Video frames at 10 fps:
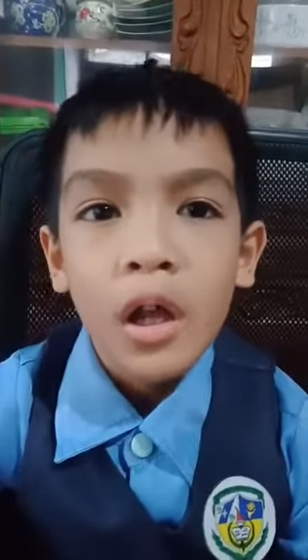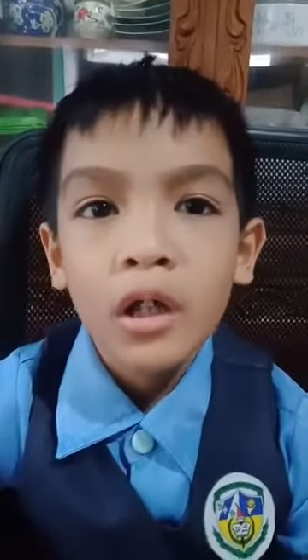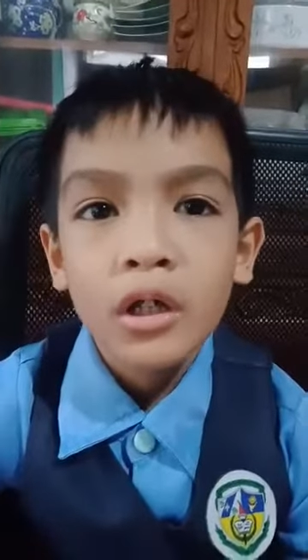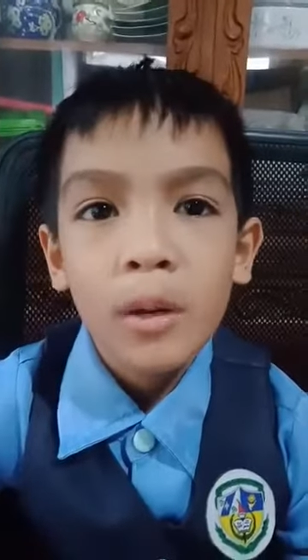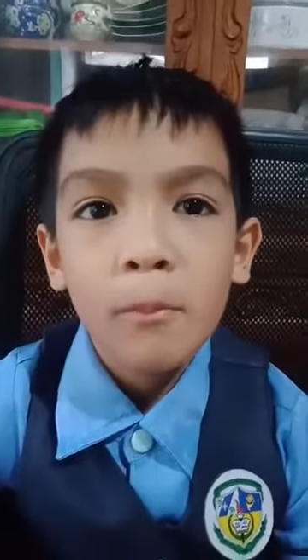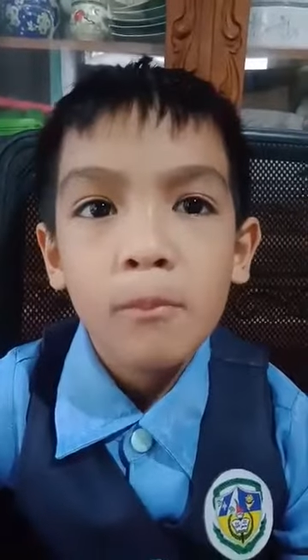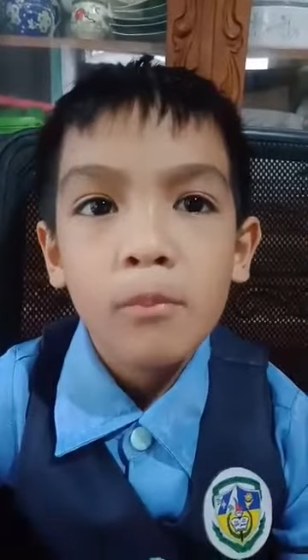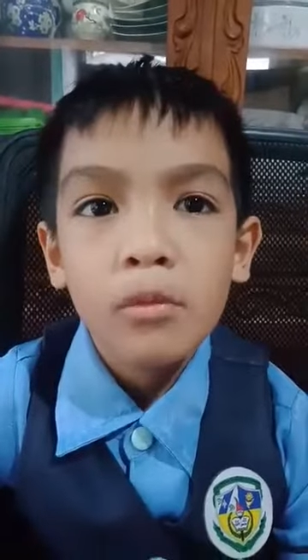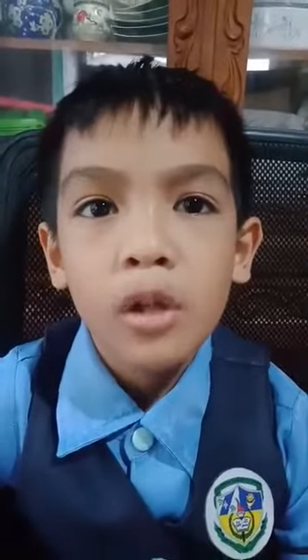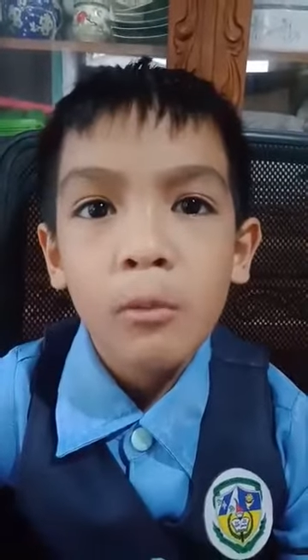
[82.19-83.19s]
and
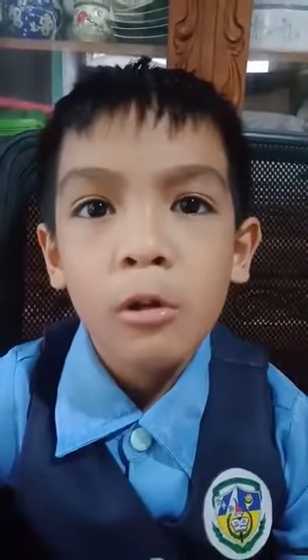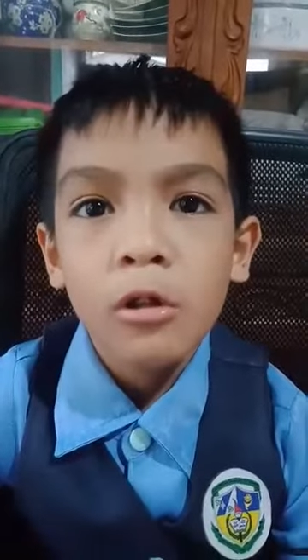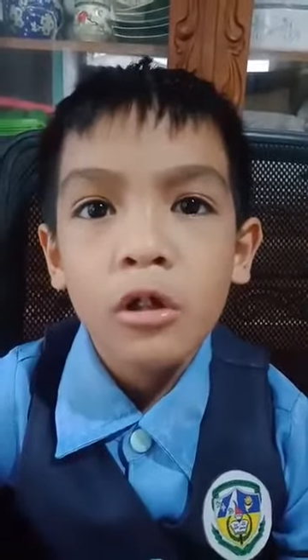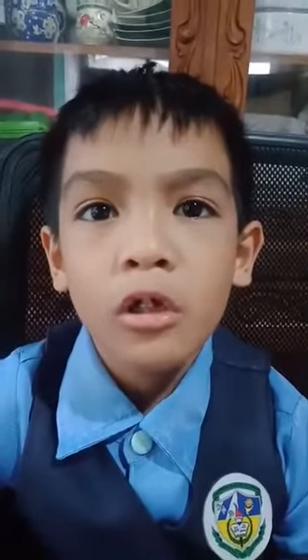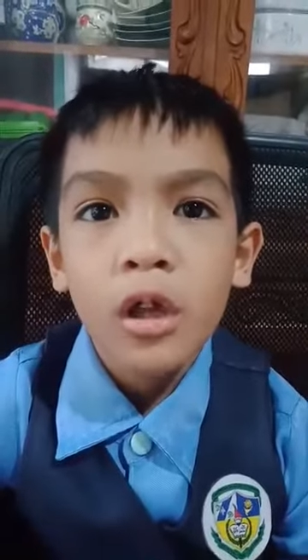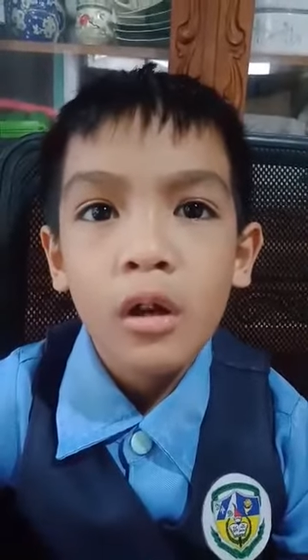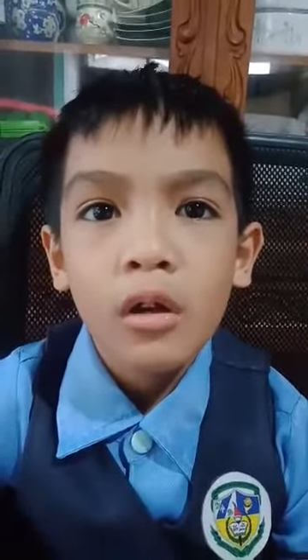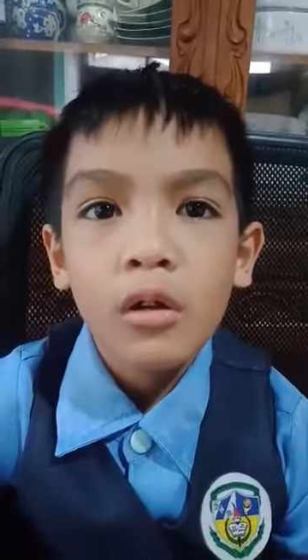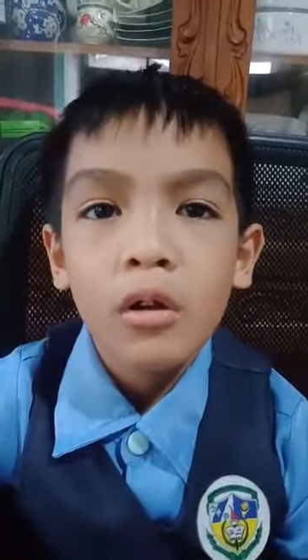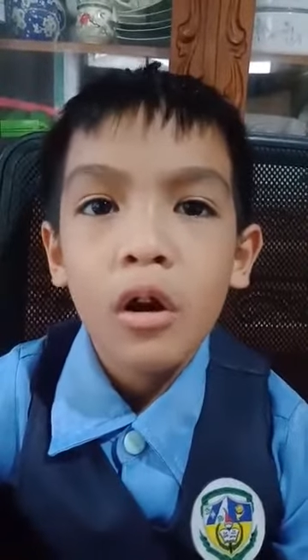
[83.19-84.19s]
doubled it
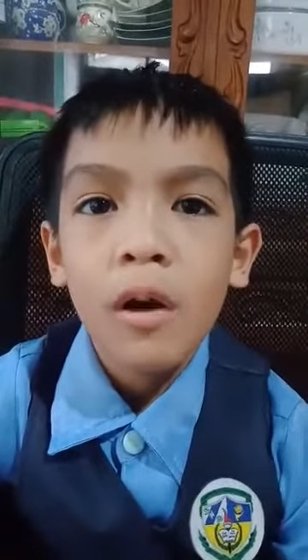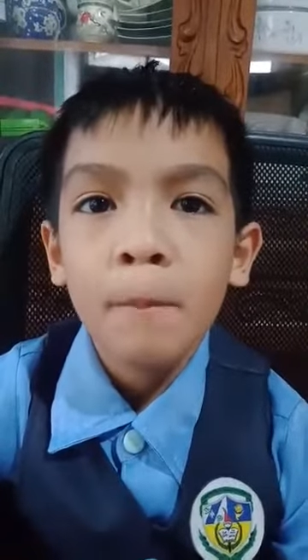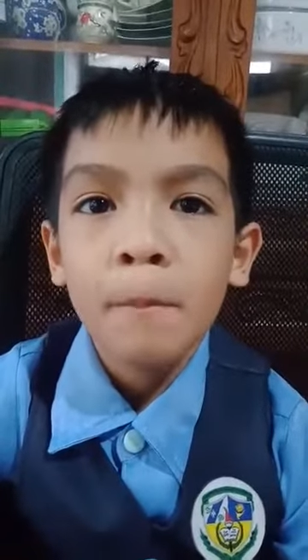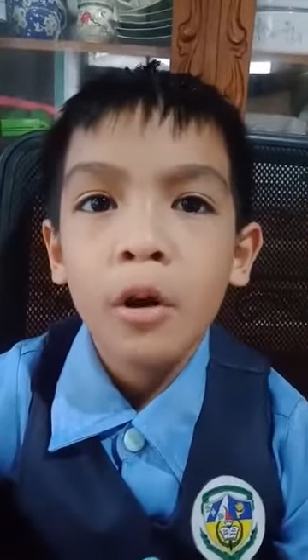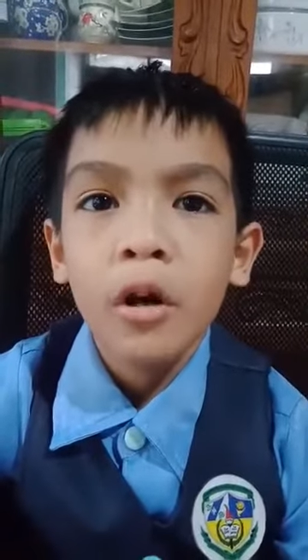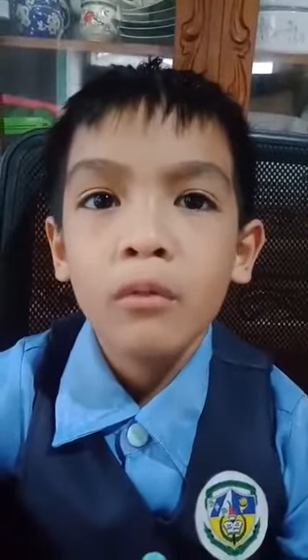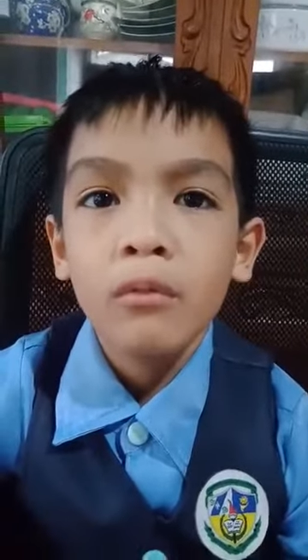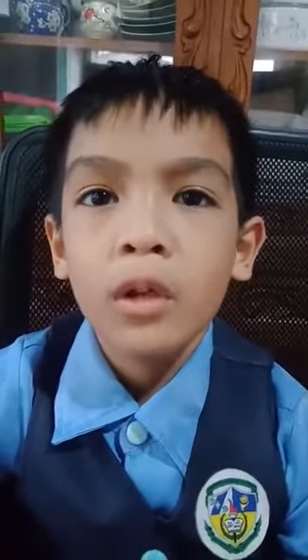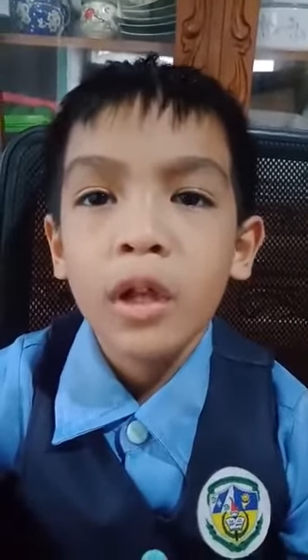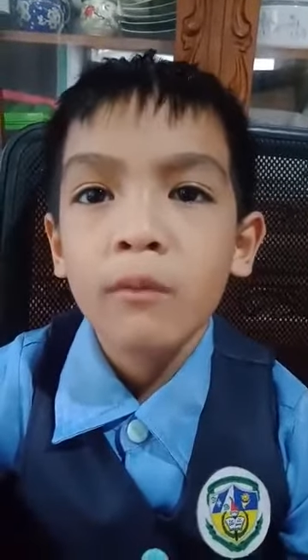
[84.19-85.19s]
up
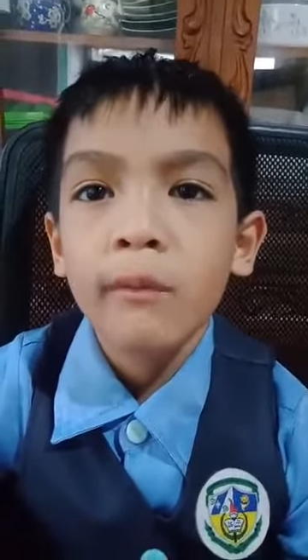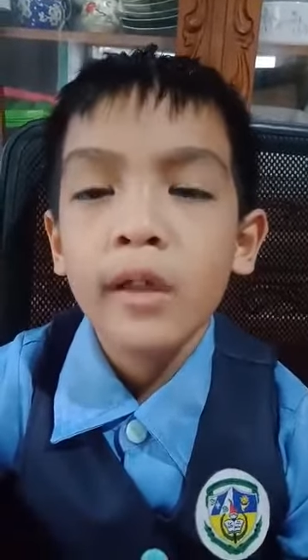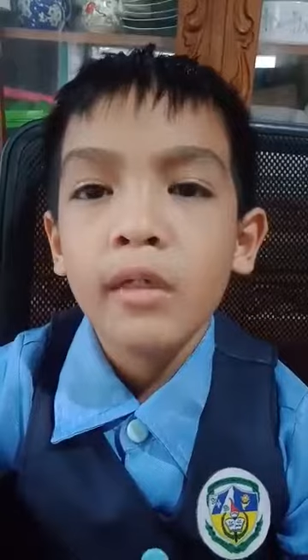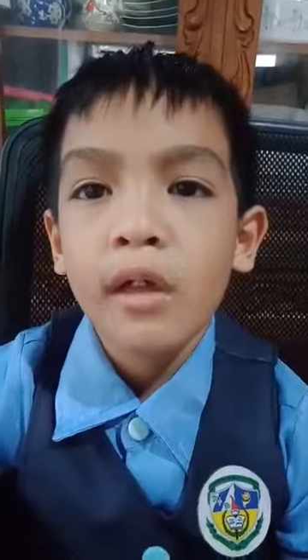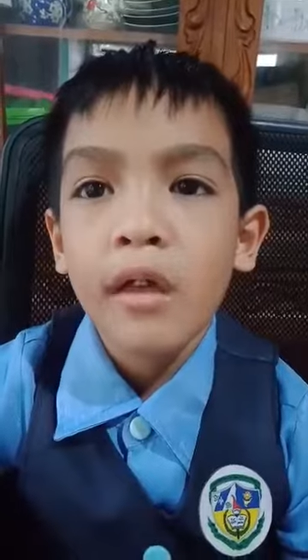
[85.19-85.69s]
on liquids.